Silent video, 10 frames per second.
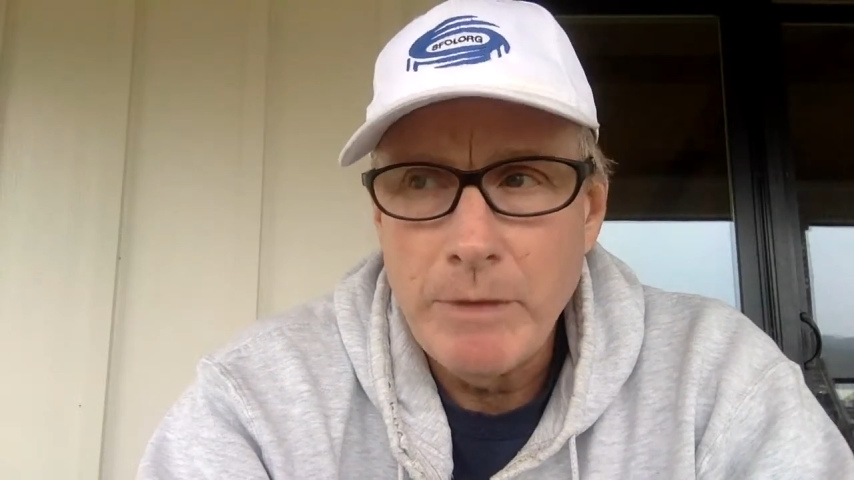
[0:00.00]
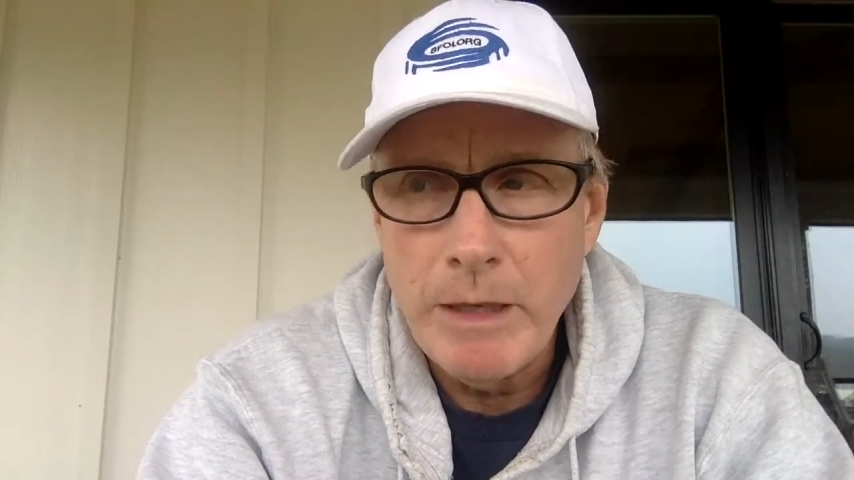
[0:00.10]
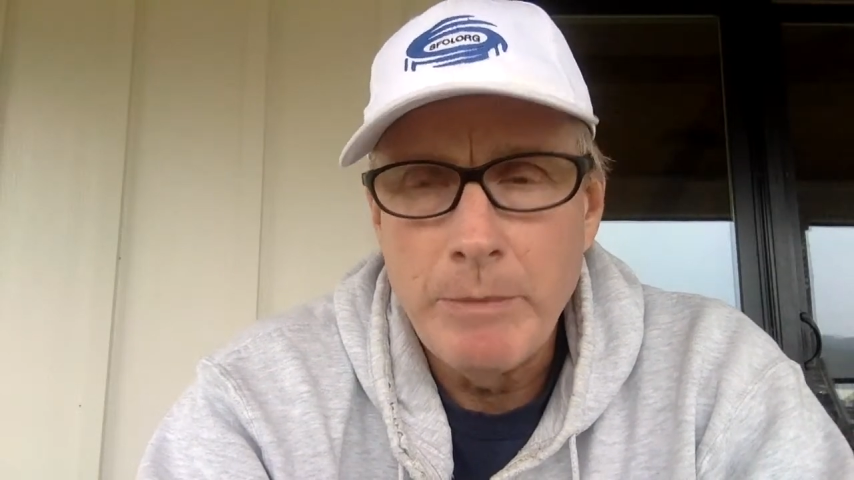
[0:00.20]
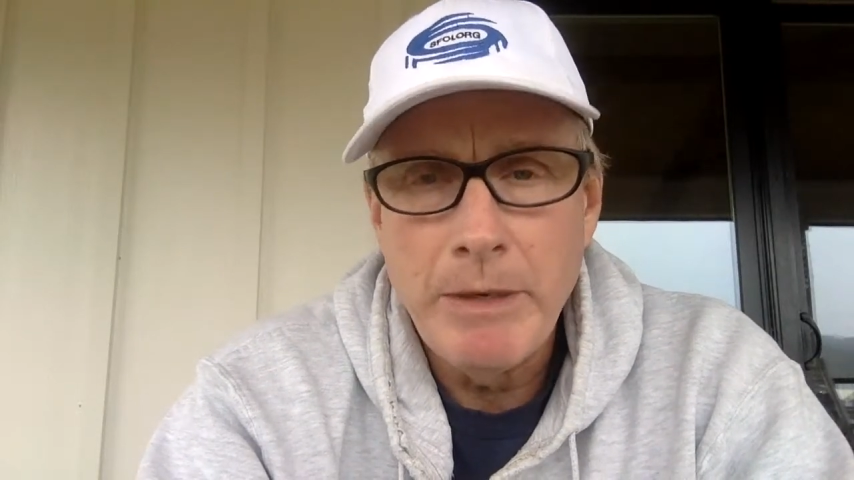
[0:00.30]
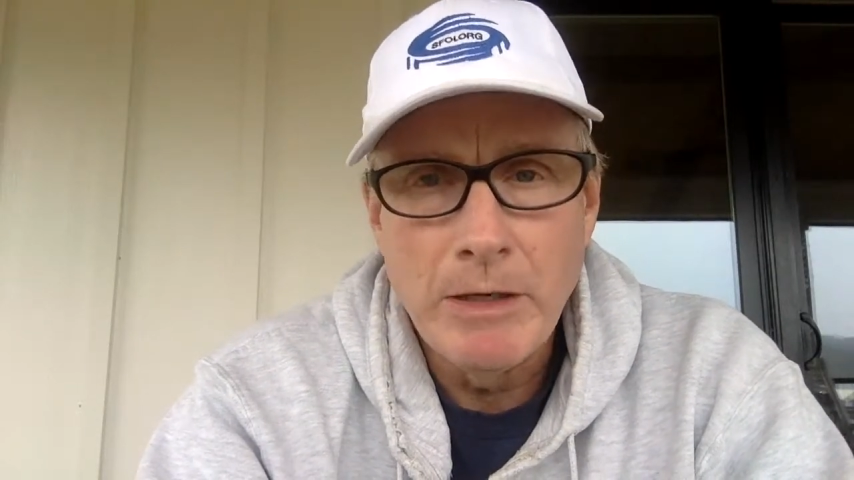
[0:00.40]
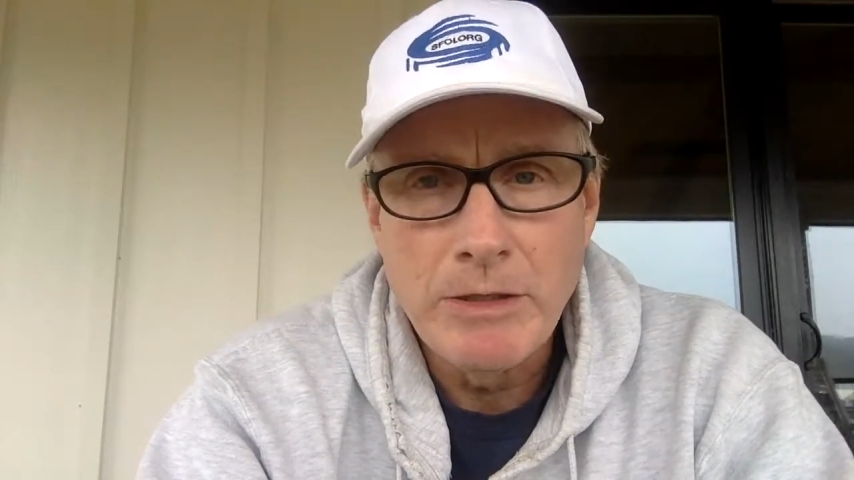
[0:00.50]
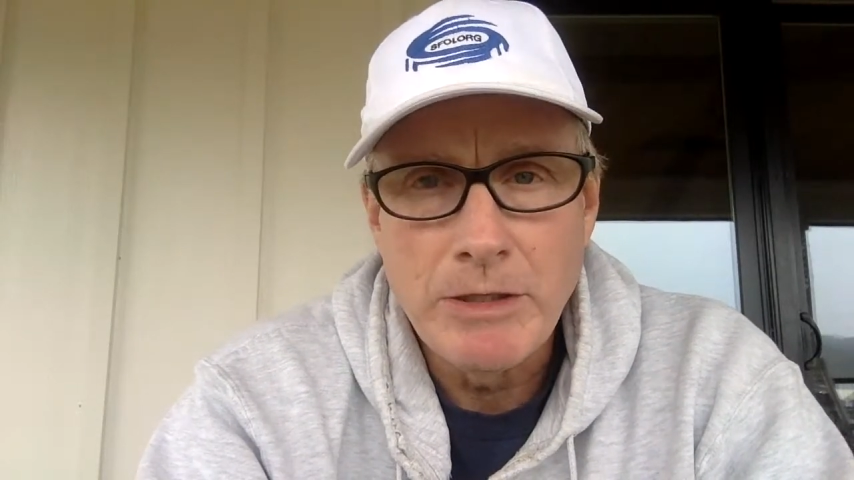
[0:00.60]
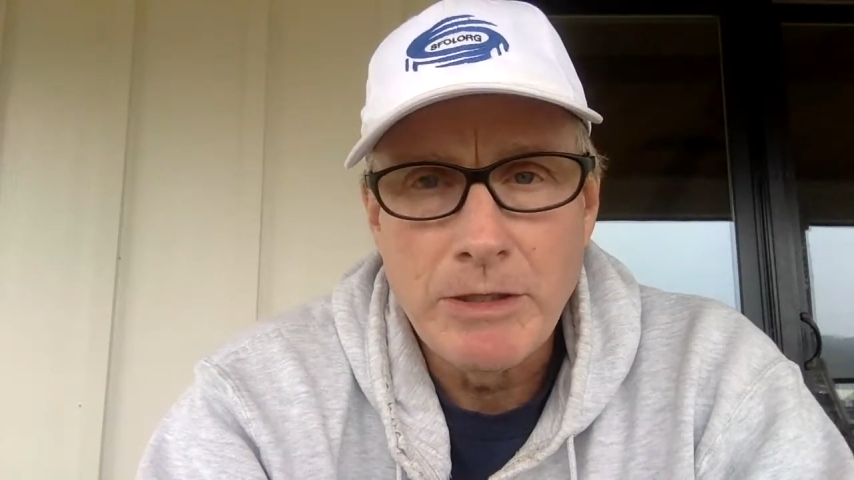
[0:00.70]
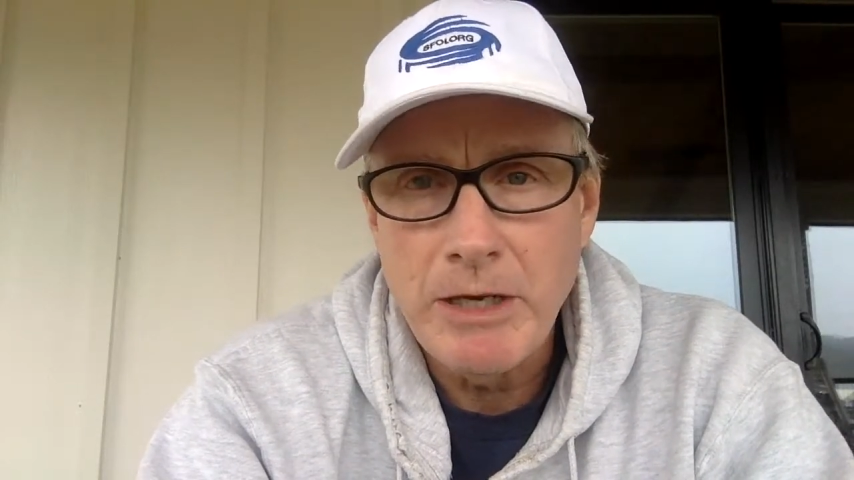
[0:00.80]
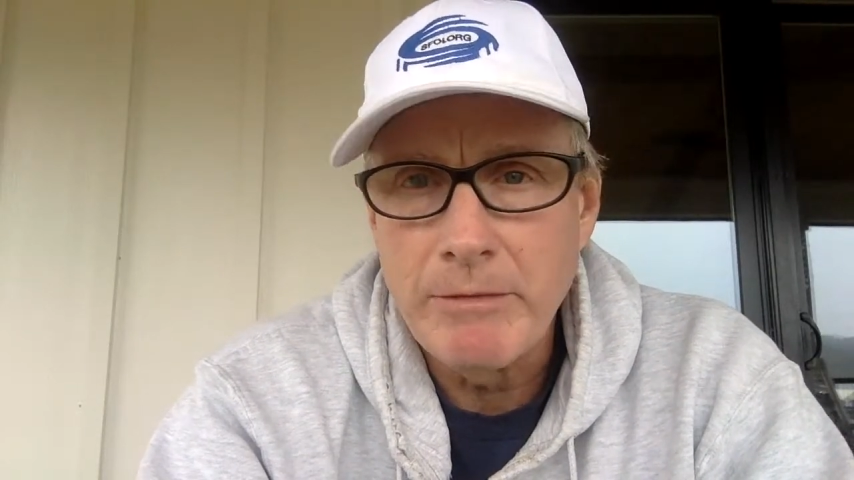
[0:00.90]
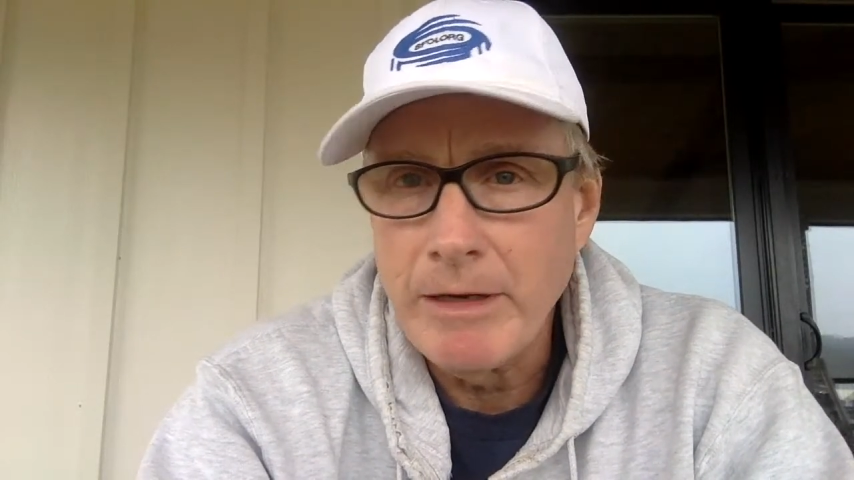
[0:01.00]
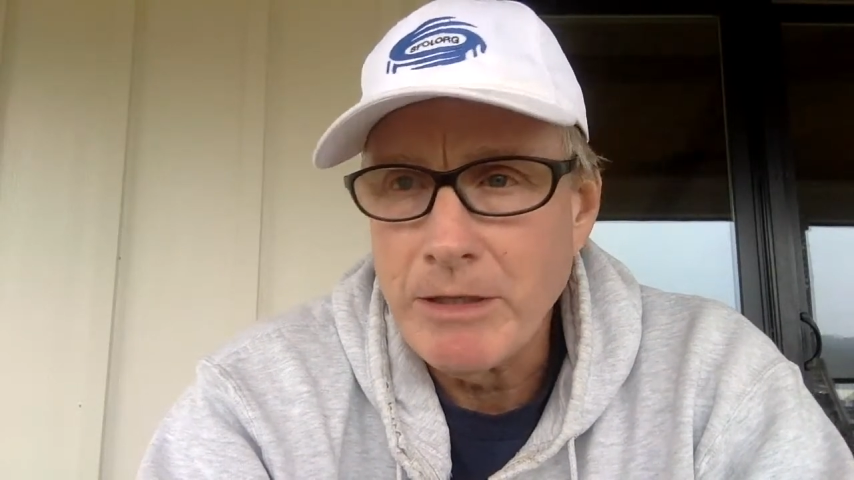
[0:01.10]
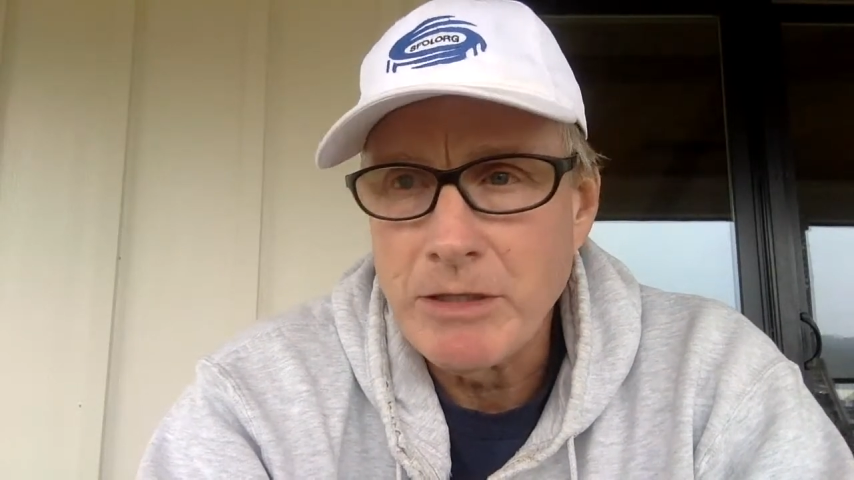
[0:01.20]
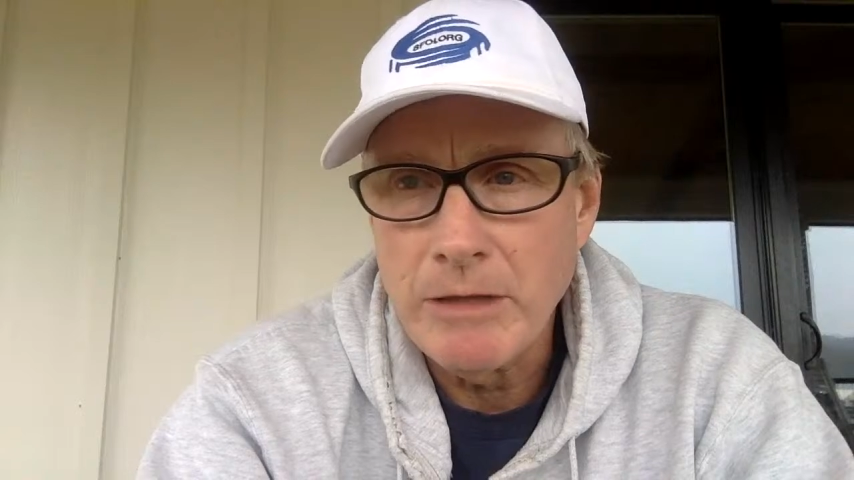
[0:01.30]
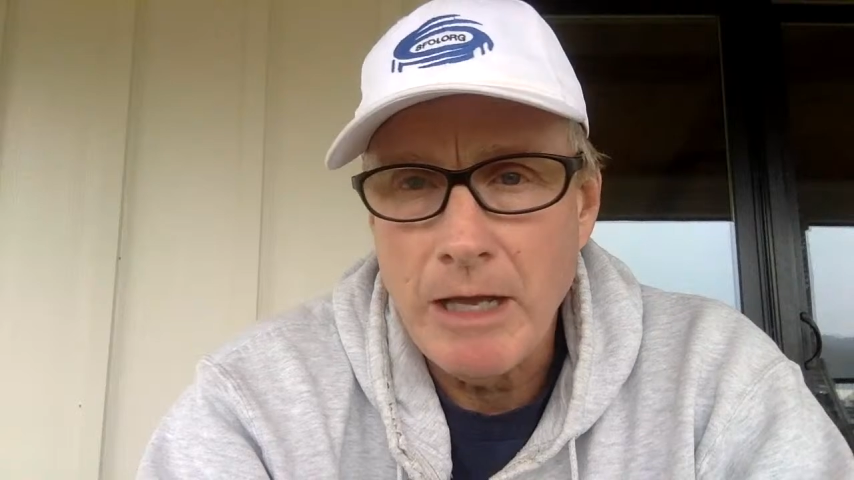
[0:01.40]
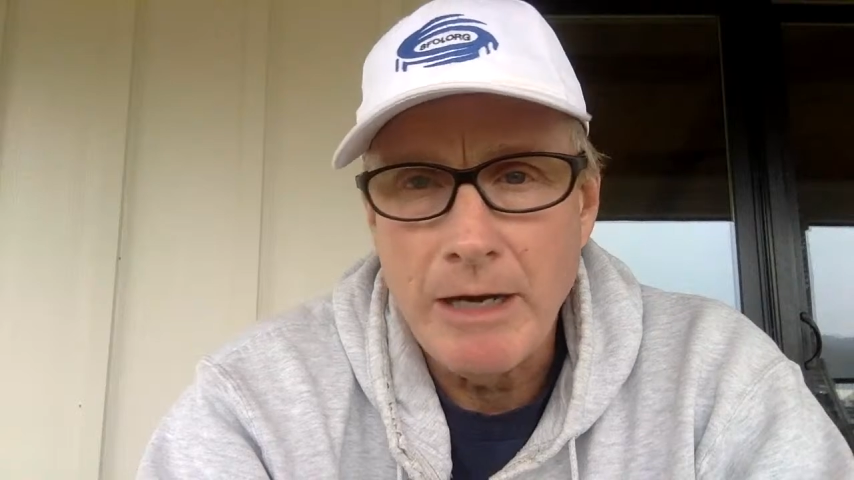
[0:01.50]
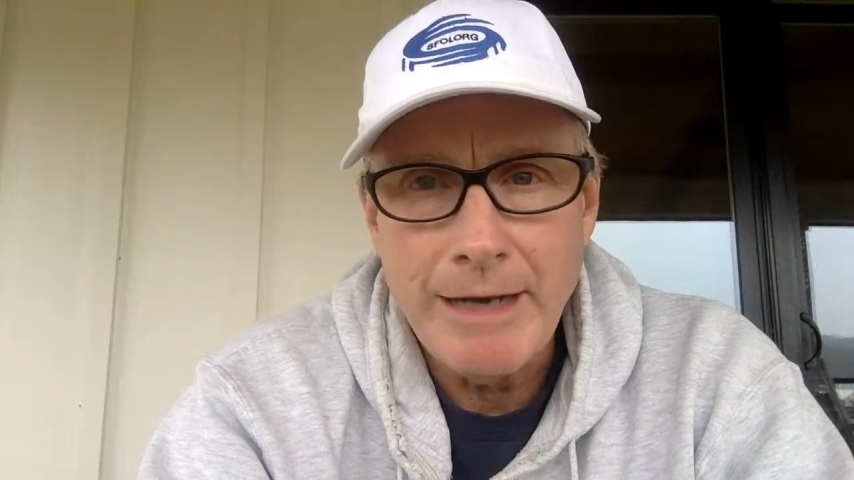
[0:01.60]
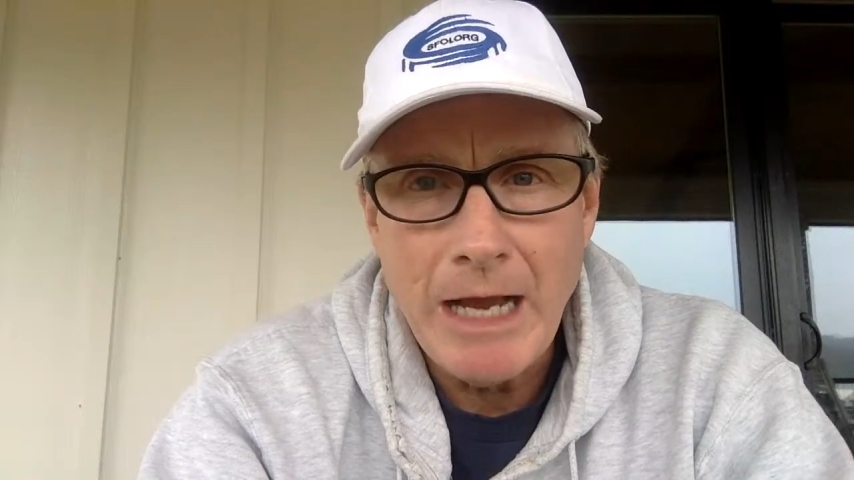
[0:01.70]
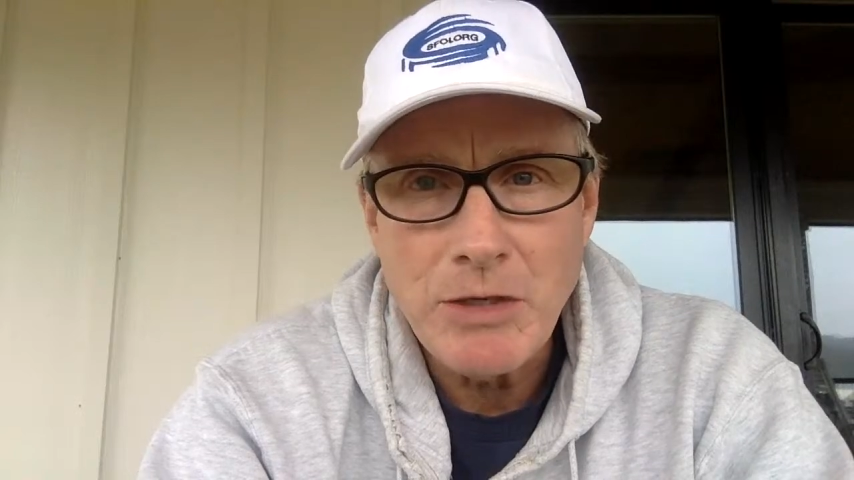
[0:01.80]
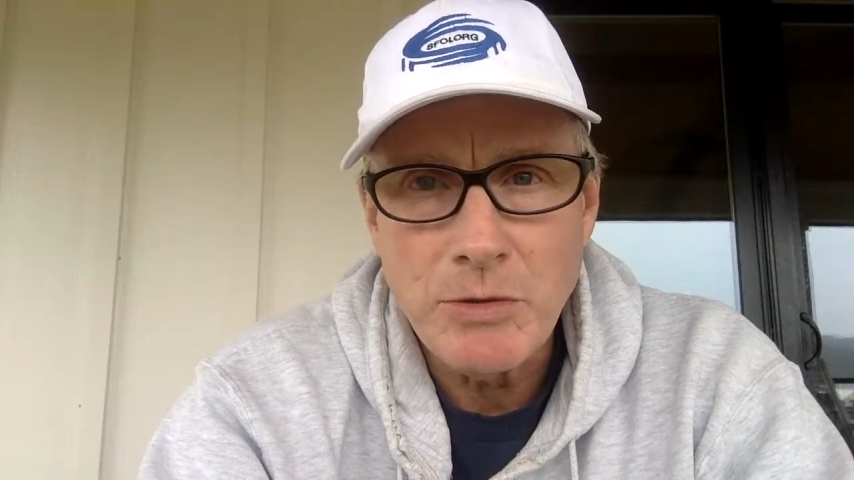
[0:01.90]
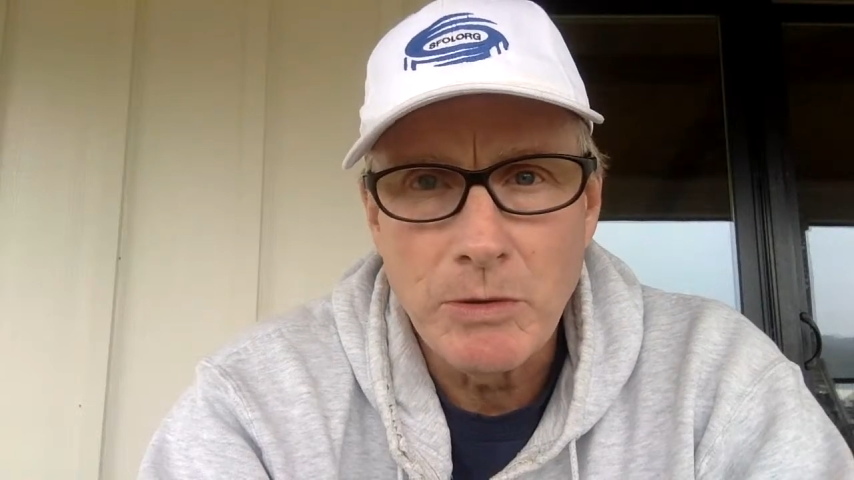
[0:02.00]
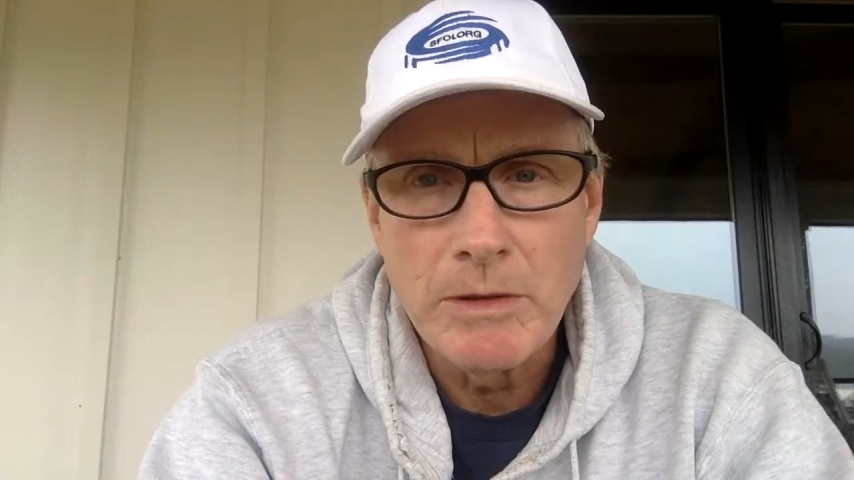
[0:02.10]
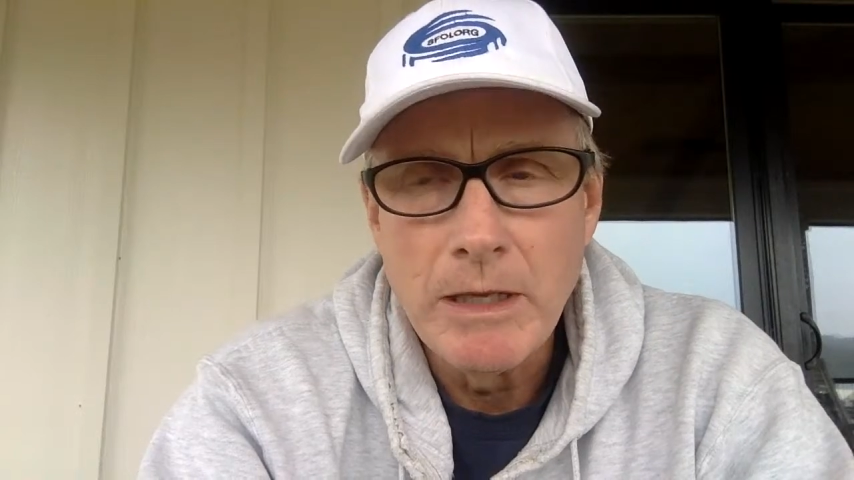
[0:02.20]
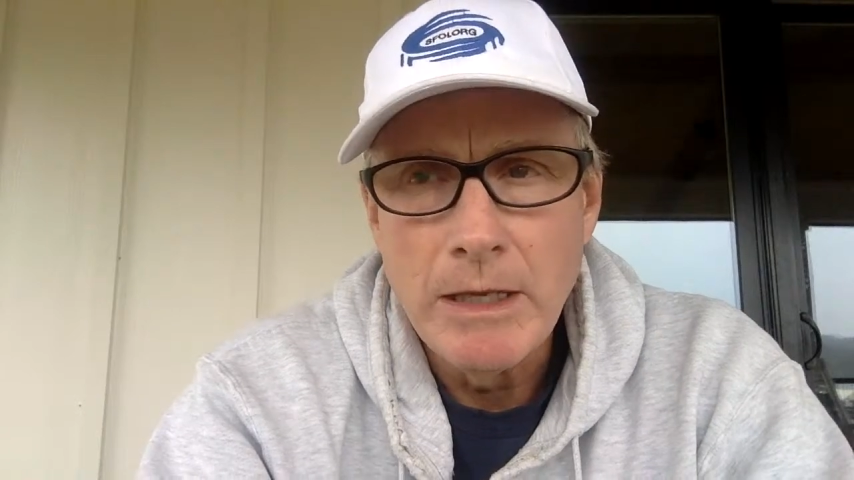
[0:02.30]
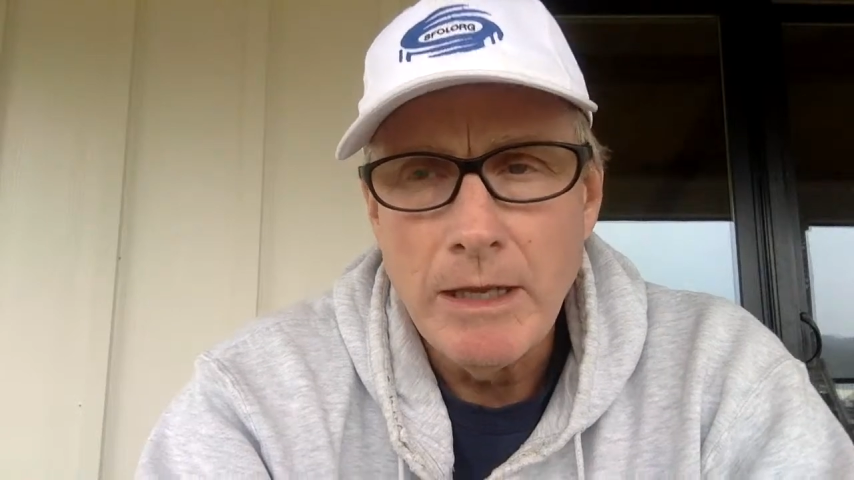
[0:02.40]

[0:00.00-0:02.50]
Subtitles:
appears to generate just a lot of natural